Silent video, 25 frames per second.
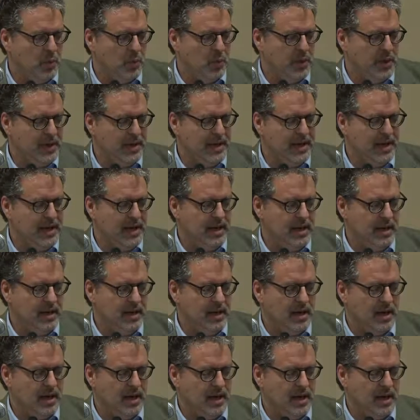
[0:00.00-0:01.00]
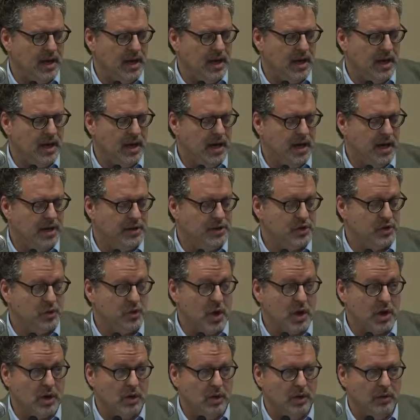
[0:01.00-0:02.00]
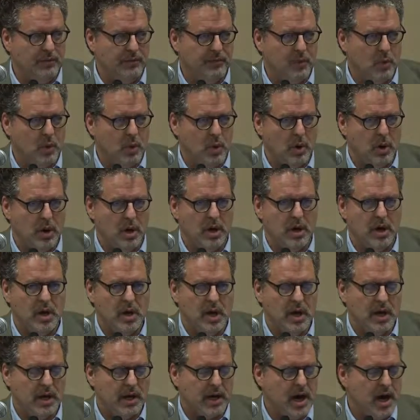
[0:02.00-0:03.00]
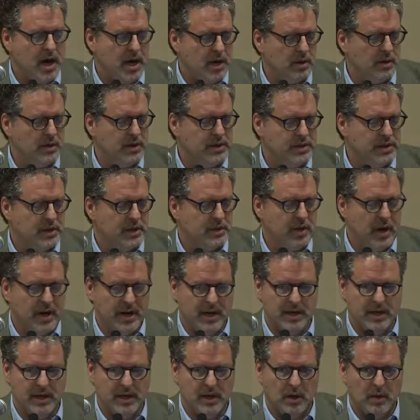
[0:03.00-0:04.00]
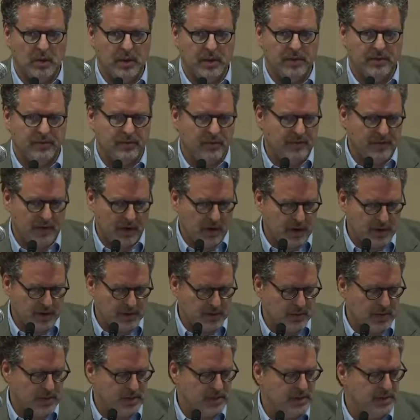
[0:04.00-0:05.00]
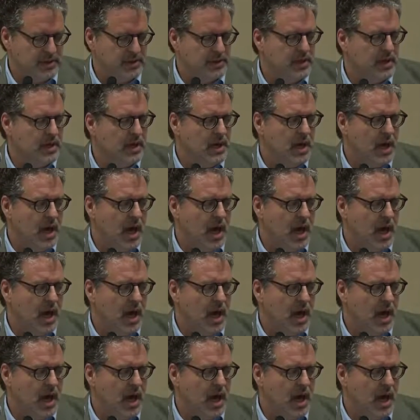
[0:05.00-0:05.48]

really a struggle for Congress to try to deal with for various reasons.